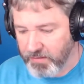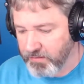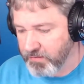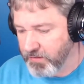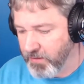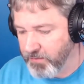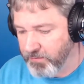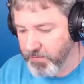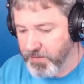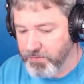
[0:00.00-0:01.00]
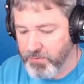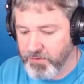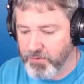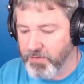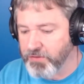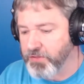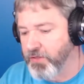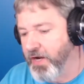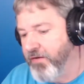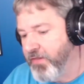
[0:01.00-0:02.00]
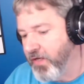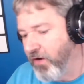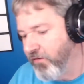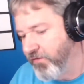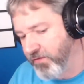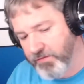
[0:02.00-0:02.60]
So here's what I'll do. I'll just turn everything off.